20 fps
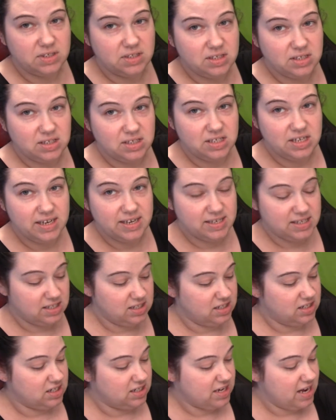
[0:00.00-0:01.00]
6
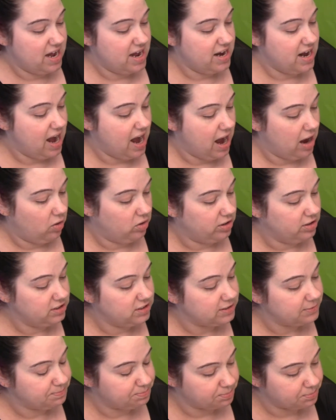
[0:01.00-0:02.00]
to 10
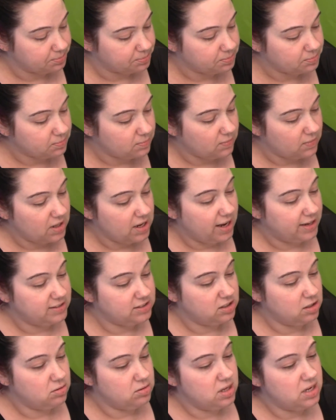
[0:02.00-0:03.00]
hours. I
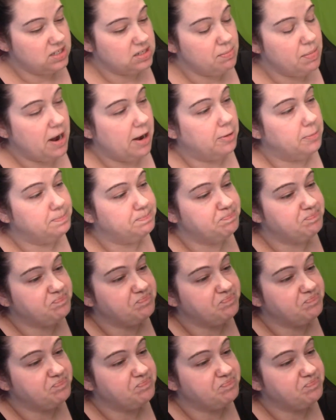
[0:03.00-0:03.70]
soaked these about